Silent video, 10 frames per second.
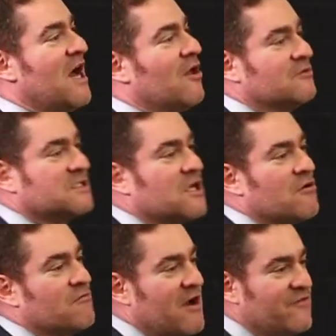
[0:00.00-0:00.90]
a
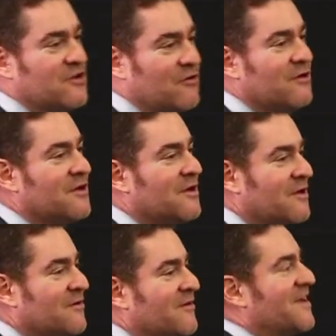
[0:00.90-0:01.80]
year in revenue.
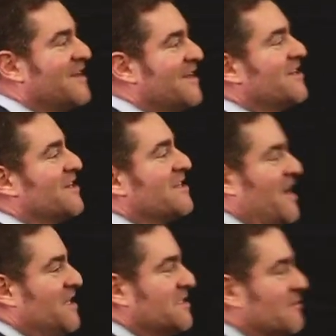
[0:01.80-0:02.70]
Well, you need to
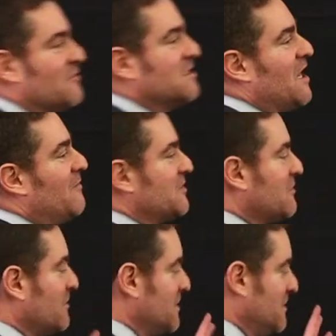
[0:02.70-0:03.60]
entice some of the top
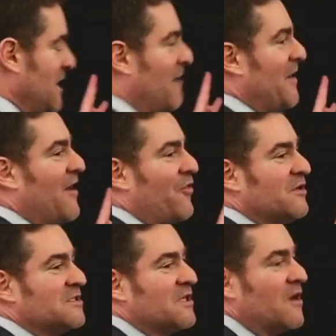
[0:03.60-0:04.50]
schools, top
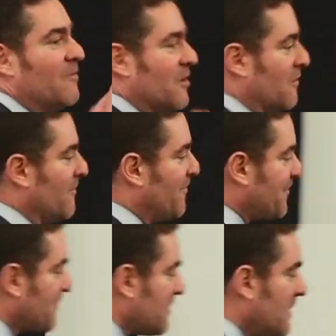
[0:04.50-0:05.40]
athletes to come here.
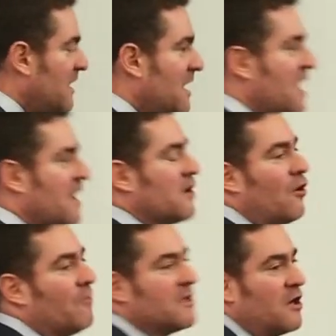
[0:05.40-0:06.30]
It could
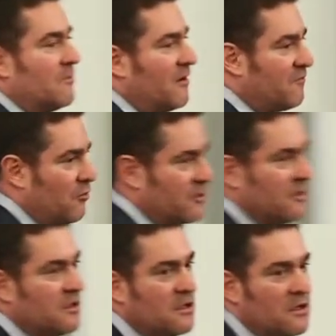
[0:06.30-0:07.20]
all be done above board.
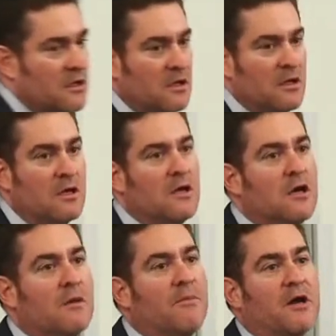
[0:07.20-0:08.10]

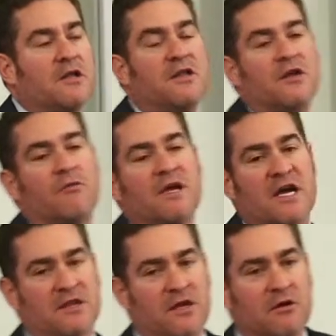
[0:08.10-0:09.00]
But until we
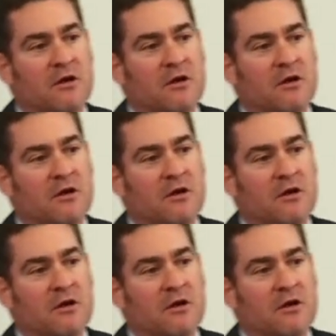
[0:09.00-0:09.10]
get there,